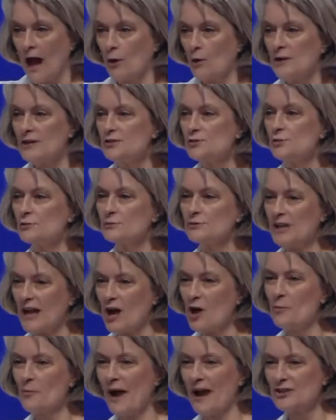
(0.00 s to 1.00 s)
I always
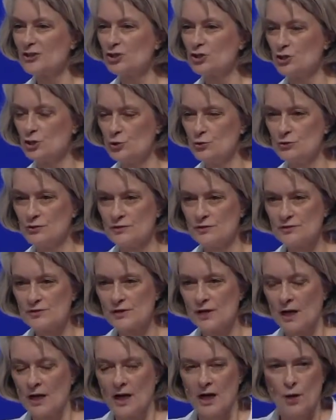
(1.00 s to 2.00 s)
tell my
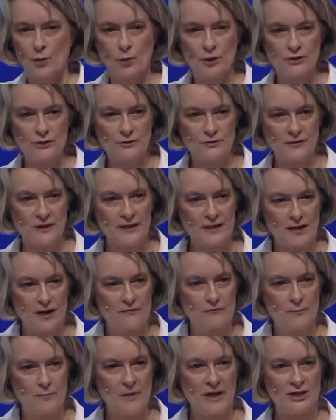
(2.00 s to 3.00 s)
students, when you think
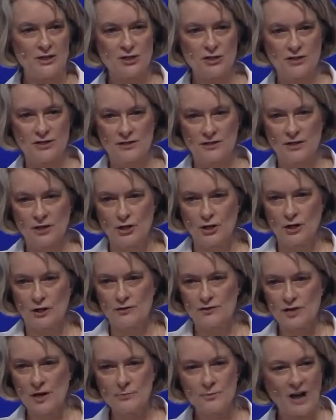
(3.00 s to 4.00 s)
of mission,
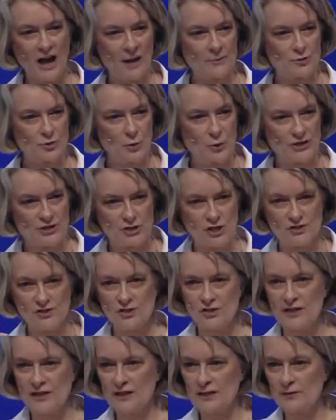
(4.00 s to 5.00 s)
sometimes we
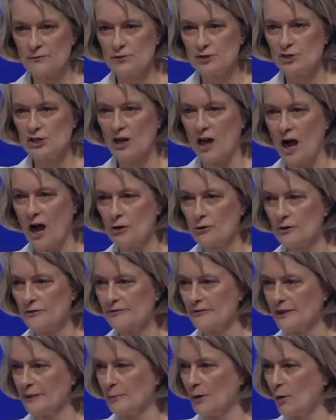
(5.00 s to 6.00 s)
just think of
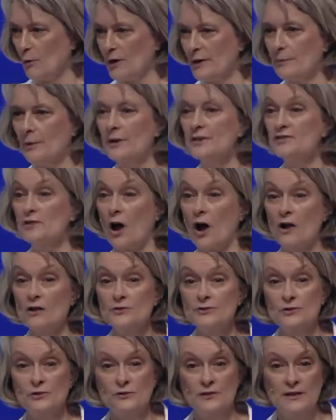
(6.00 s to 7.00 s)
geography, but we must
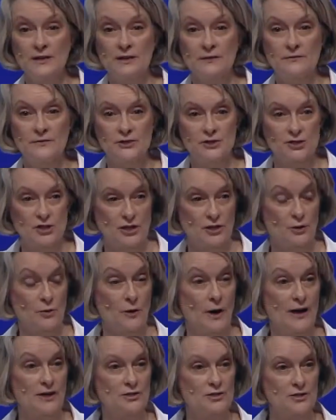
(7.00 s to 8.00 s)
also think of the
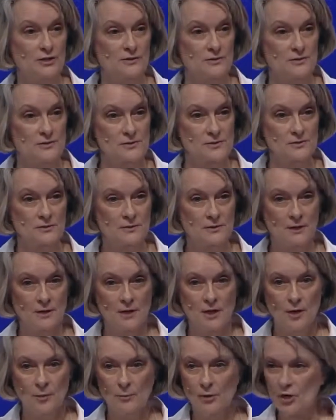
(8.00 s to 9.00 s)
generations.
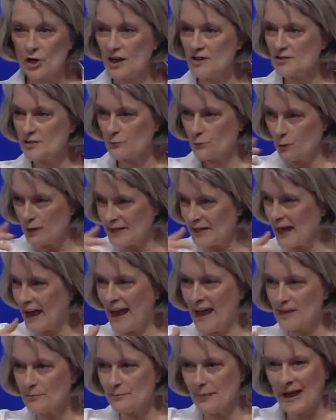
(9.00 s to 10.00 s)
Because if we
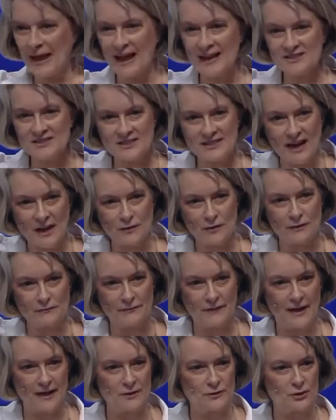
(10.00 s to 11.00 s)
can't pass down
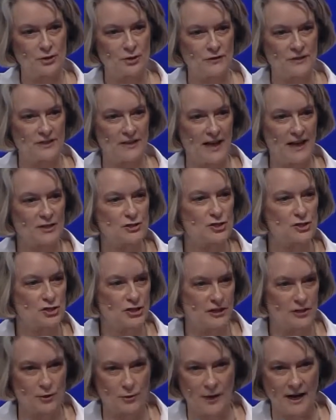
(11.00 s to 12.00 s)
the faith to the
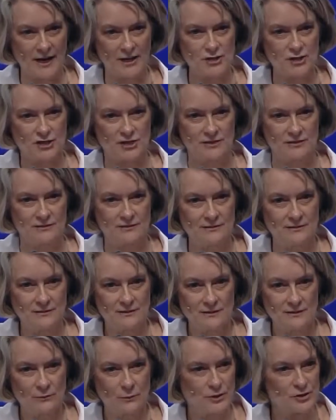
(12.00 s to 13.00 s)
next generation,
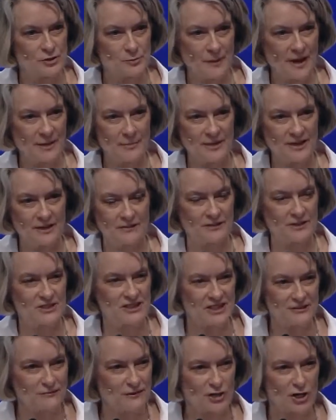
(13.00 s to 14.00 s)
which may be of
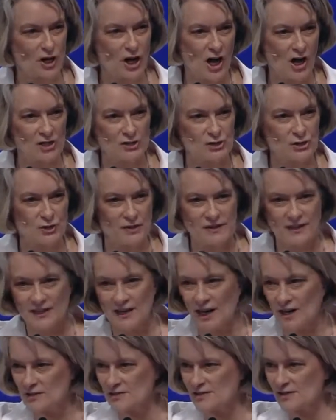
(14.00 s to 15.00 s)
a different culture
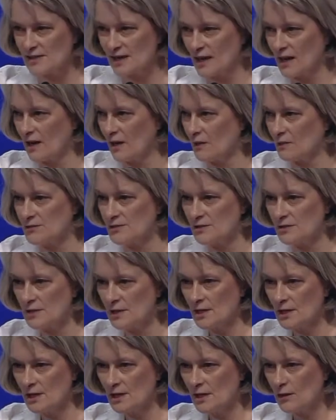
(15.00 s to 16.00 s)
than ourselves,